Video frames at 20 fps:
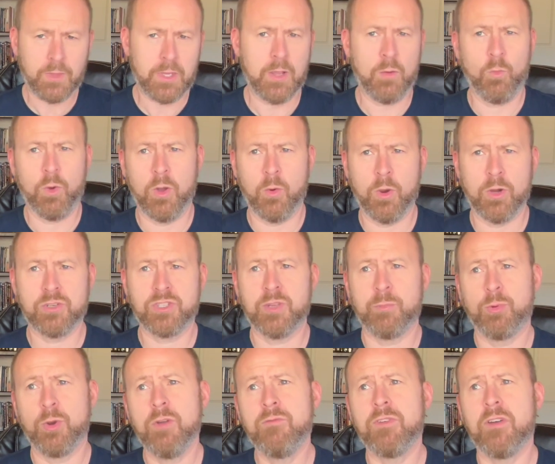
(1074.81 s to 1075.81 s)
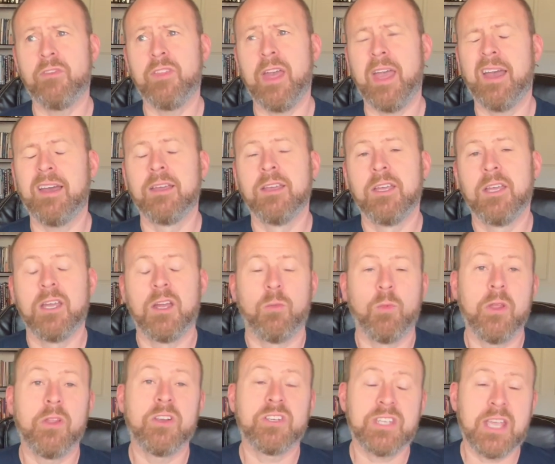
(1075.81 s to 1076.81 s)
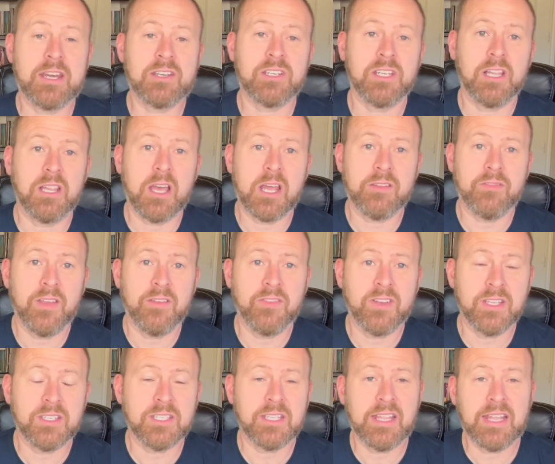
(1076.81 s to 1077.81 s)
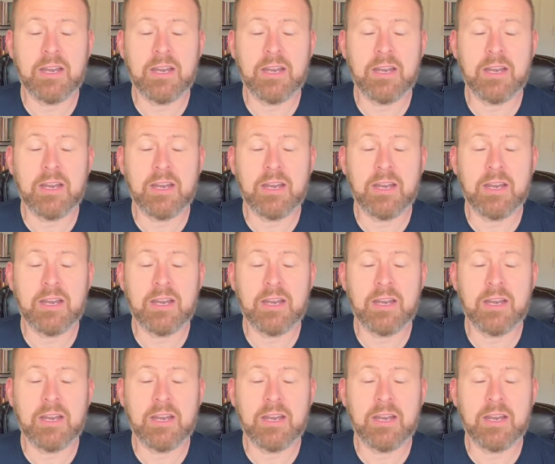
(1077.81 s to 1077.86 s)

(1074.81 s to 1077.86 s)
Well, where's the proof of that? Well, there's actually a lot of evidence of that.